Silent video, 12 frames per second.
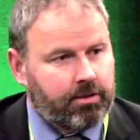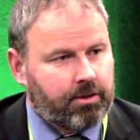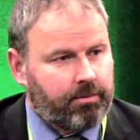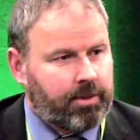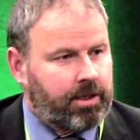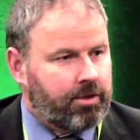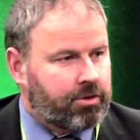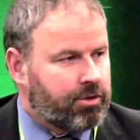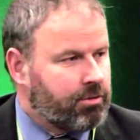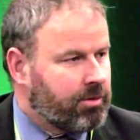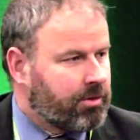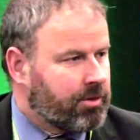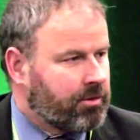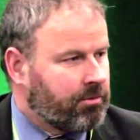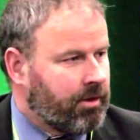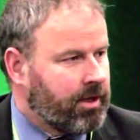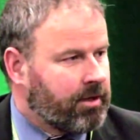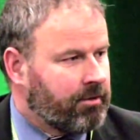to make sure we've got the
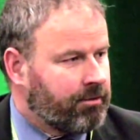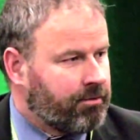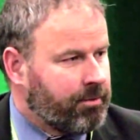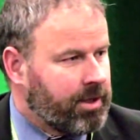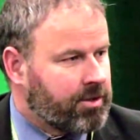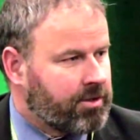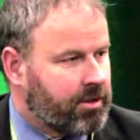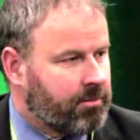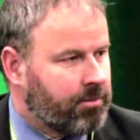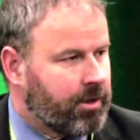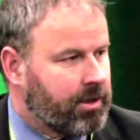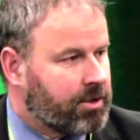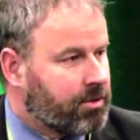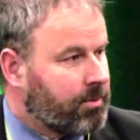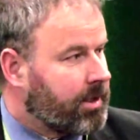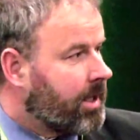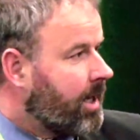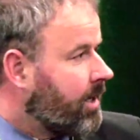right information in place so
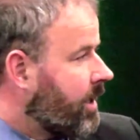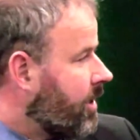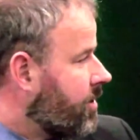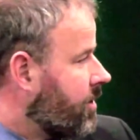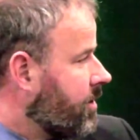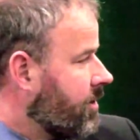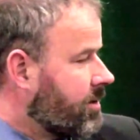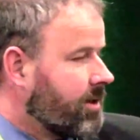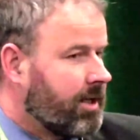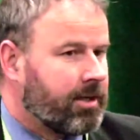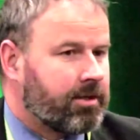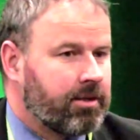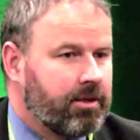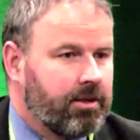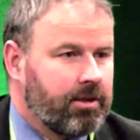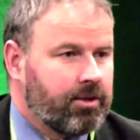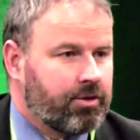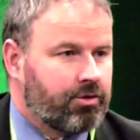we can actually detect,
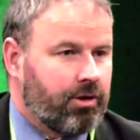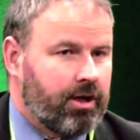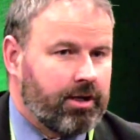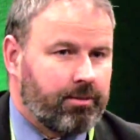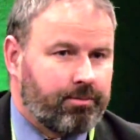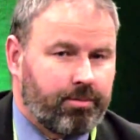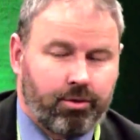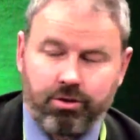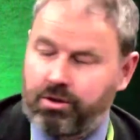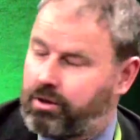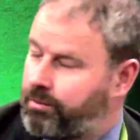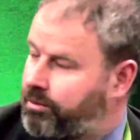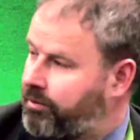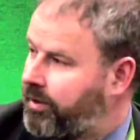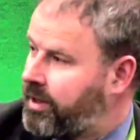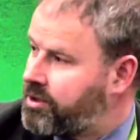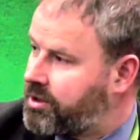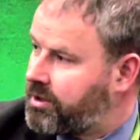try to push the
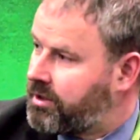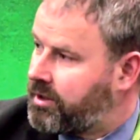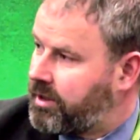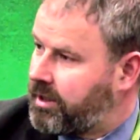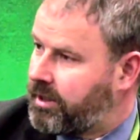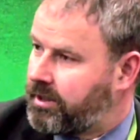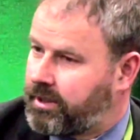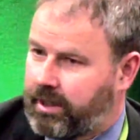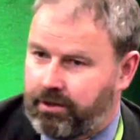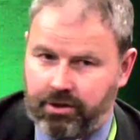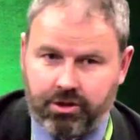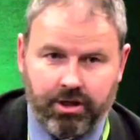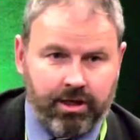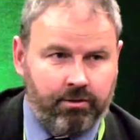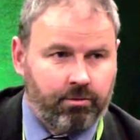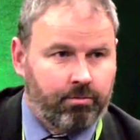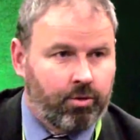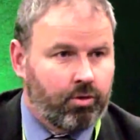prevention down the
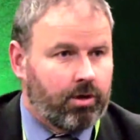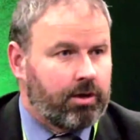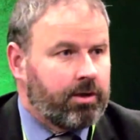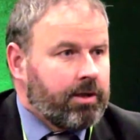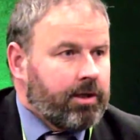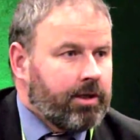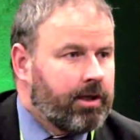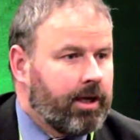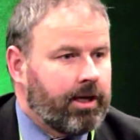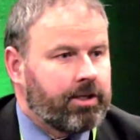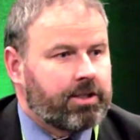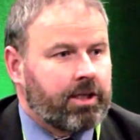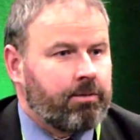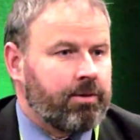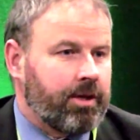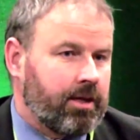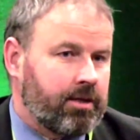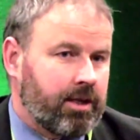channel more. And some of
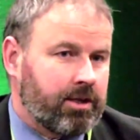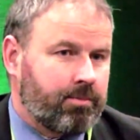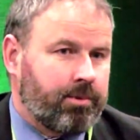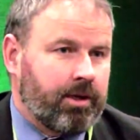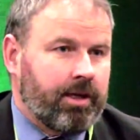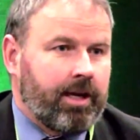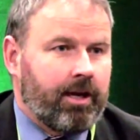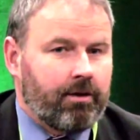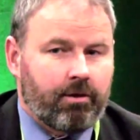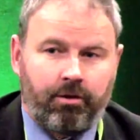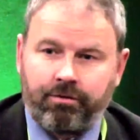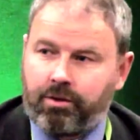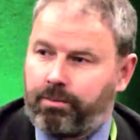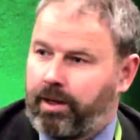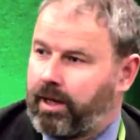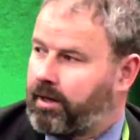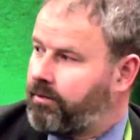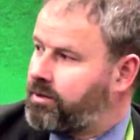that does play out off the
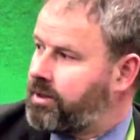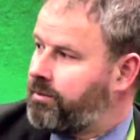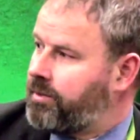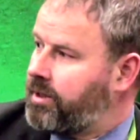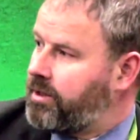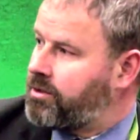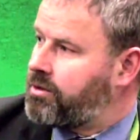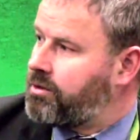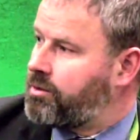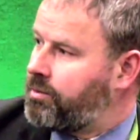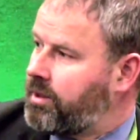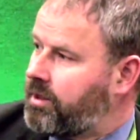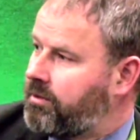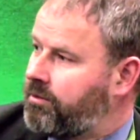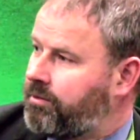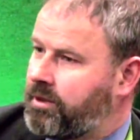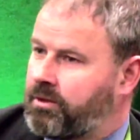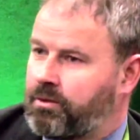back of some of the issues we're
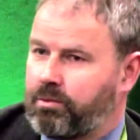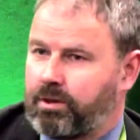confronted